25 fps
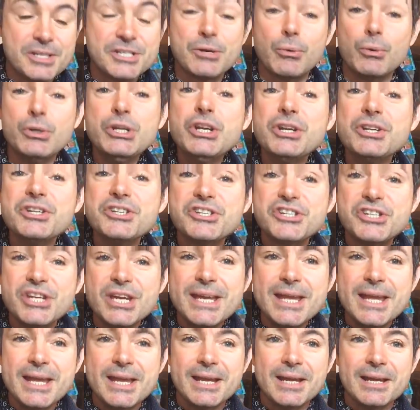So what you can
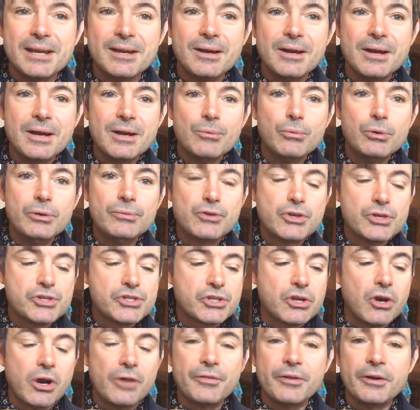see here, we've
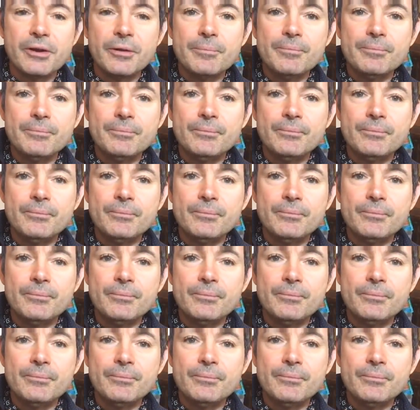just got the.